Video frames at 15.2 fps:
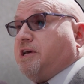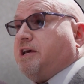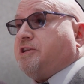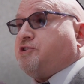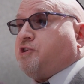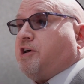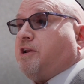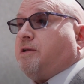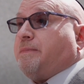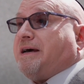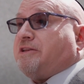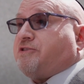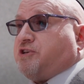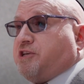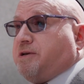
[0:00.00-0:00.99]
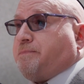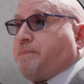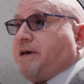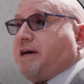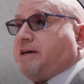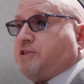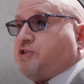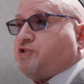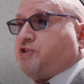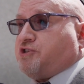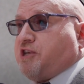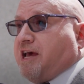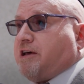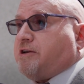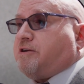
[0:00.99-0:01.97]
and tell about the impact this
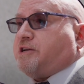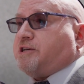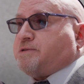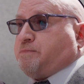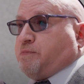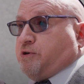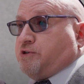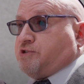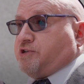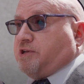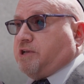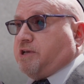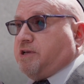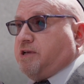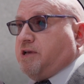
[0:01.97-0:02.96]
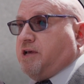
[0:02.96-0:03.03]
has had on us personally.